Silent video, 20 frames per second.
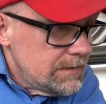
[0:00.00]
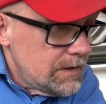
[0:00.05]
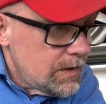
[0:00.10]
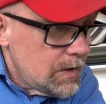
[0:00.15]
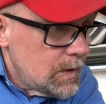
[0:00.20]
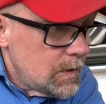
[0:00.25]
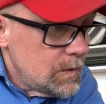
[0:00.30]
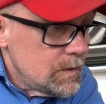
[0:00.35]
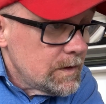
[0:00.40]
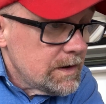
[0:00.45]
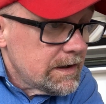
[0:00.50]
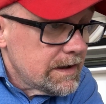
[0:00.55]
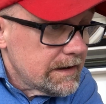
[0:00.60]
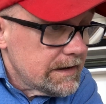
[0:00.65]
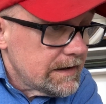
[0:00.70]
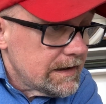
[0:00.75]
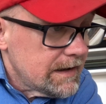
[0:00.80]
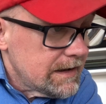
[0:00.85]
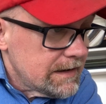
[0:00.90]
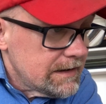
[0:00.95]

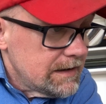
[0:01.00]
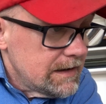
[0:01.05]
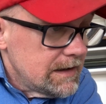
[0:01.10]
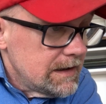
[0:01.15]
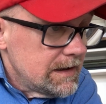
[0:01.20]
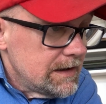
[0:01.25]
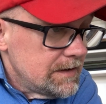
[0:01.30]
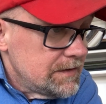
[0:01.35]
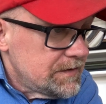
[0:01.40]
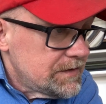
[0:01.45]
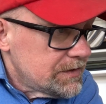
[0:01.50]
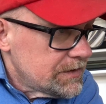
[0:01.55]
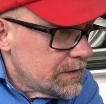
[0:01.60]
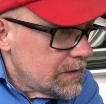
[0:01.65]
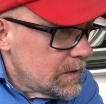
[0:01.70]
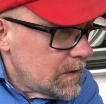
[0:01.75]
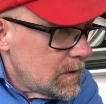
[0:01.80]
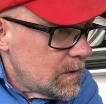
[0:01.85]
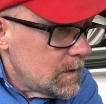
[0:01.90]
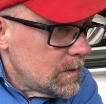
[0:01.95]
Okay,
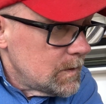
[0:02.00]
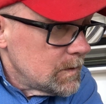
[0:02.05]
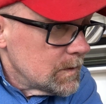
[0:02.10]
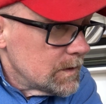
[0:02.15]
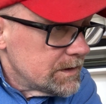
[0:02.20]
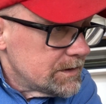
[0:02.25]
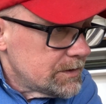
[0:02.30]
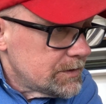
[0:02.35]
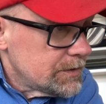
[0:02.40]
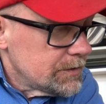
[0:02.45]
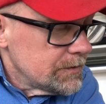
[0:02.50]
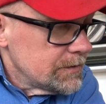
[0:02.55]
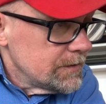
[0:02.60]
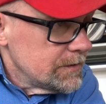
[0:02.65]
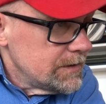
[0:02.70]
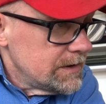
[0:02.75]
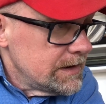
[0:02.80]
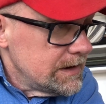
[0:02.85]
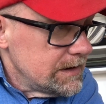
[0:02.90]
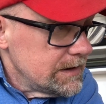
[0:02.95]
so
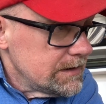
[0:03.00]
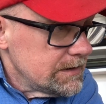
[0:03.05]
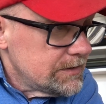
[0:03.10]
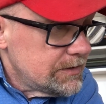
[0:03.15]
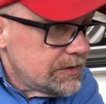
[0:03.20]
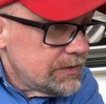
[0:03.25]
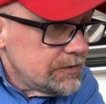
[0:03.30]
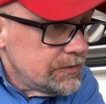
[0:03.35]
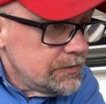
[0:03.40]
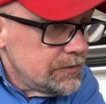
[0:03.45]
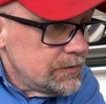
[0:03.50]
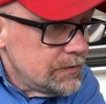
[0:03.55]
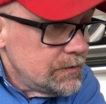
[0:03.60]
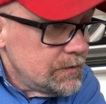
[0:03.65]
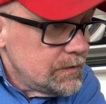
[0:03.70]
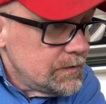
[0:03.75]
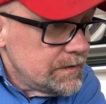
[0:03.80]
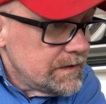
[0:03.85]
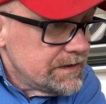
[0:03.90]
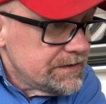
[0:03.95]
returning
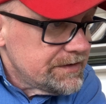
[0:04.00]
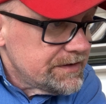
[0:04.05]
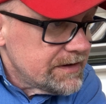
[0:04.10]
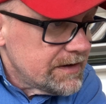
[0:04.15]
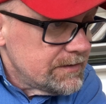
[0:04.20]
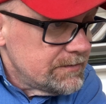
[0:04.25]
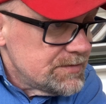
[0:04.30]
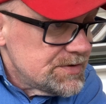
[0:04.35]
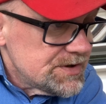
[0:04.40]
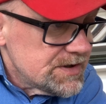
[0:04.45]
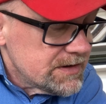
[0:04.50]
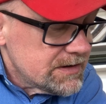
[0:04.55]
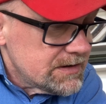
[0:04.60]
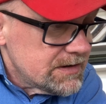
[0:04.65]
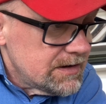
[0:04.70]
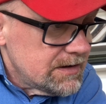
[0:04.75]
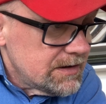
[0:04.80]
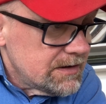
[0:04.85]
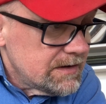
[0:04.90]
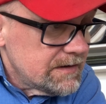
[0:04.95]
to the subject
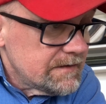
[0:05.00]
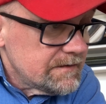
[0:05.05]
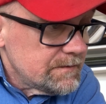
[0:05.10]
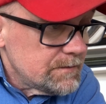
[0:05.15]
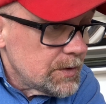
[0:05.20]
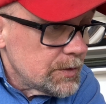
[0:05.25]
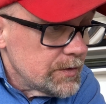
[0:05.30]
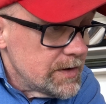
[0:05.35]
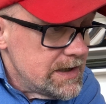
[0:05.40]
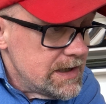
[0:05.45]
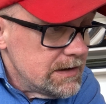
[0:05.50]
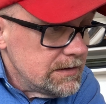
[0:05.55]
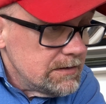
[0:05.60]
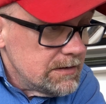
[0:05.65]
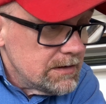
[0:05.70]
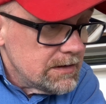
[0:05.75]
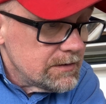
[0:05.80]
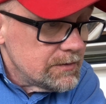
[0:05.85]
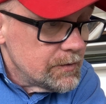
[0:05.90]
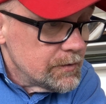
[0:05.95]
of Maria
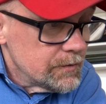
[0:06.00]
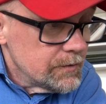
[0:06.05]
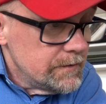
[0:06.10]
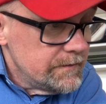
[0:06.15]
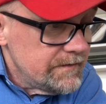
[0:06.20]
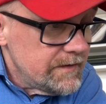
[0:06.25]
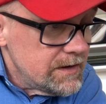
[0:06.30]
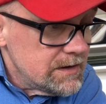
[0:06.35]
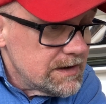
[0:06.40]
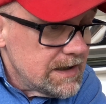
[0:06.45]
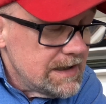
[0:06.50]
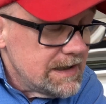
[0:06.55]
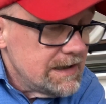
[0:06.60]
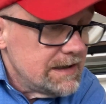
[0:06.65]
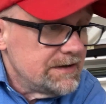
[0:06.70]
and Grunwald,